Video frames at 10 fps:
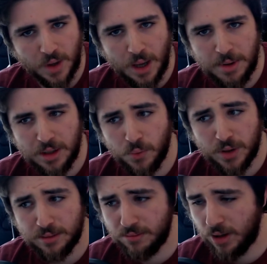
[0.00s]
I mean,
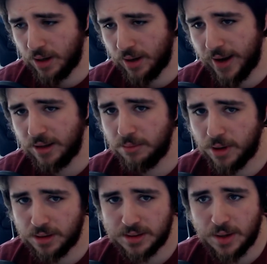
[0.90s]
with header
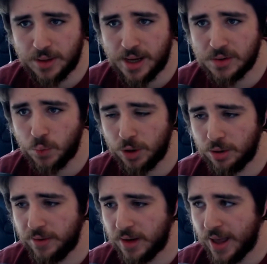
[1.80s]
bars nowadays, we
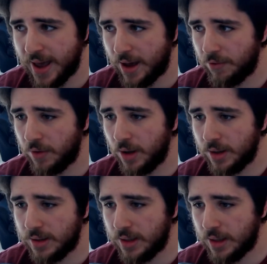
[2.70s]
don't even have
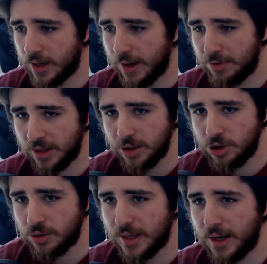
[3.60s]
the
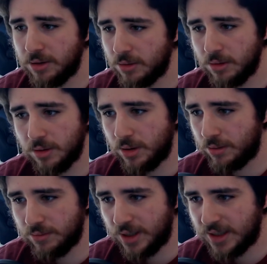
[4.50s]
application title
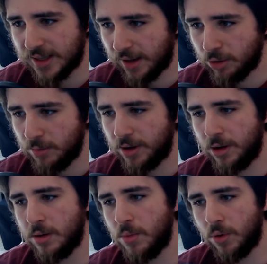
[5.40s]
in the title bar
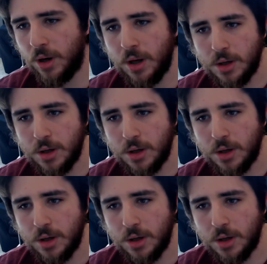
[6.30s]
anymore.